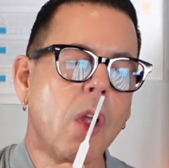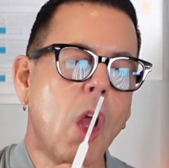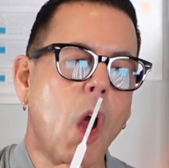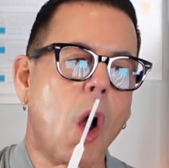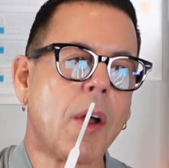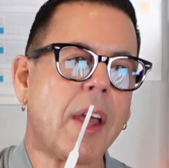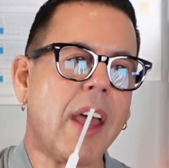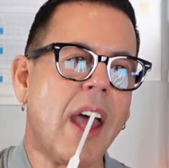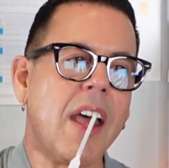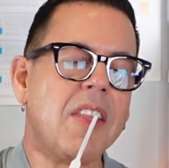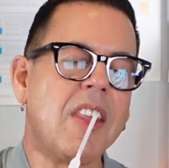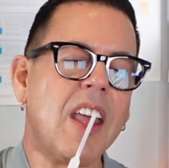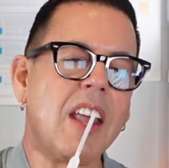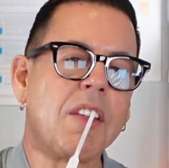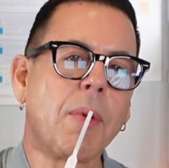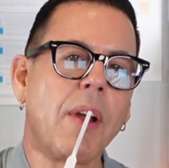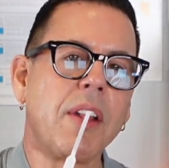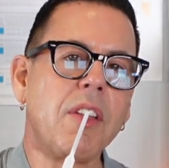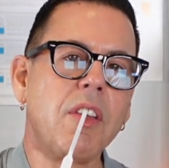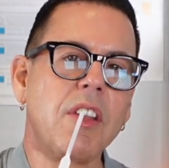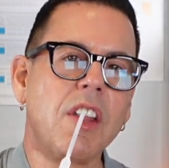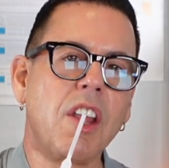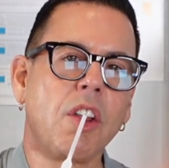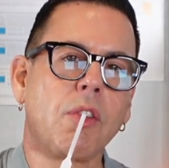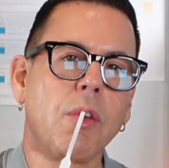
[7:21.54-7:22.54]
Okay, this
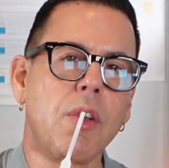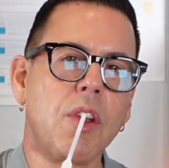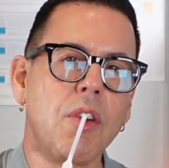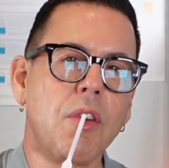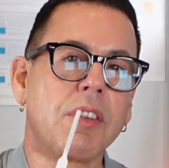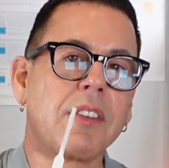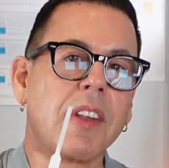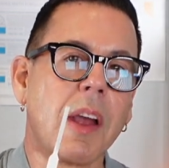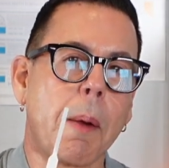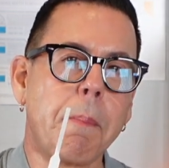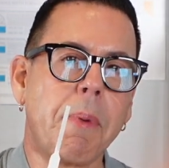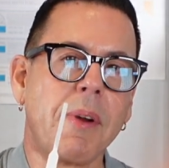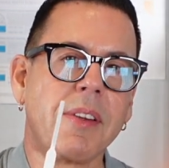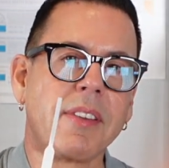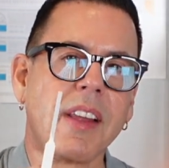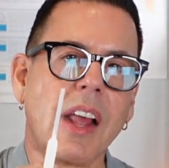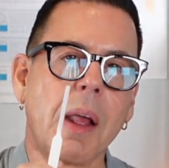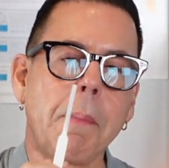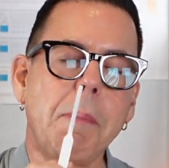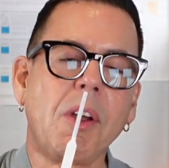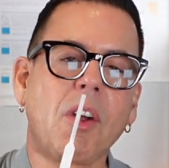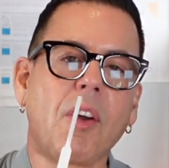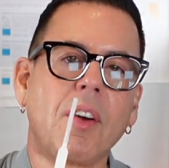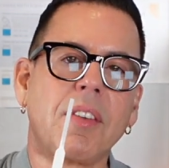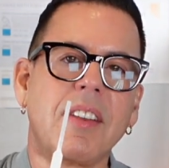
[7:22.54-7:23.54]
one you need to use ten
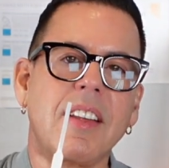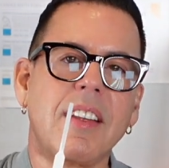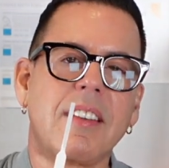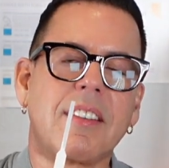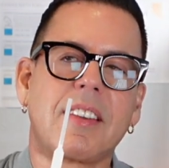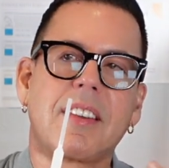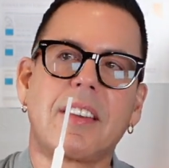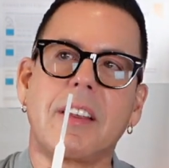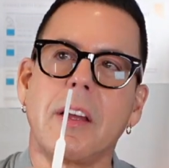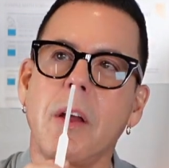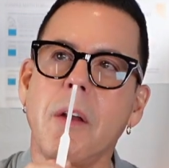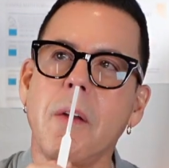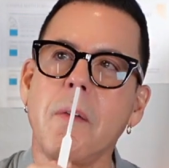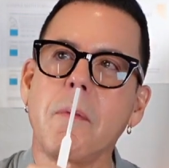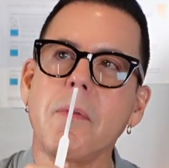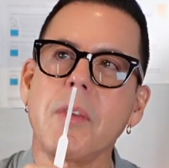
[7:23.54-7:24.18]
percent because it's